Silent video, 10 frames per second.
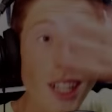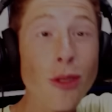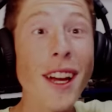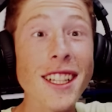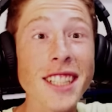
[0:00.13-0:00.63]

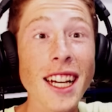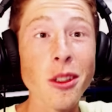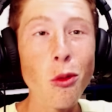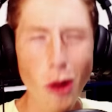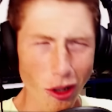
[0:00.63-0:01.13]
Hello guys,
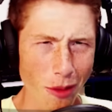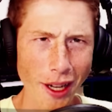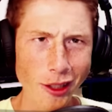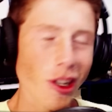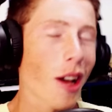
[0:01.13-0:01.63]
and welcome
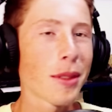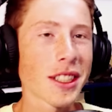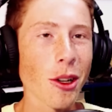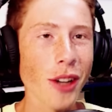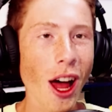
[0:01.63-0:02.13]
back to another
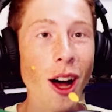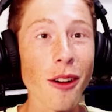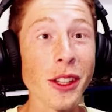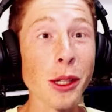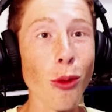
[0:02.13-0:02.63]
episode
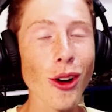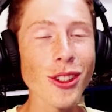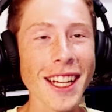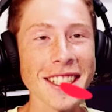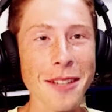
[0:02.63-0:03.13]
of the
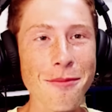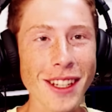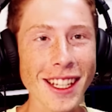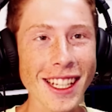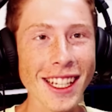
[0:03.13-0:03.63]
World
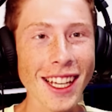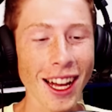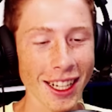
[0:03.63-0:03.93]
SMP.